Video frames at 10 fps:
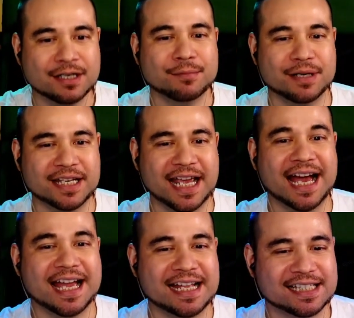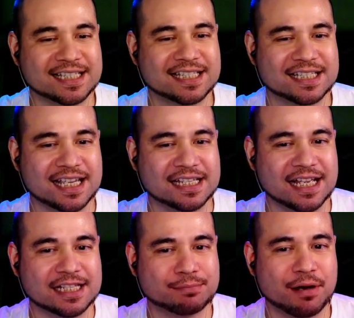But yeah, it's
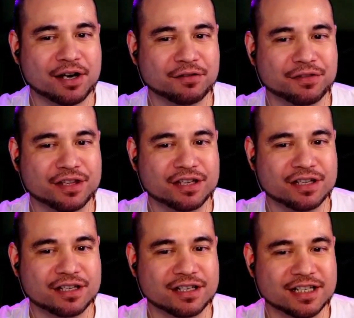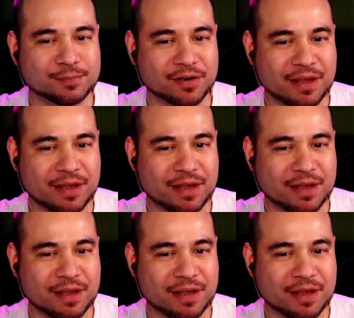part of that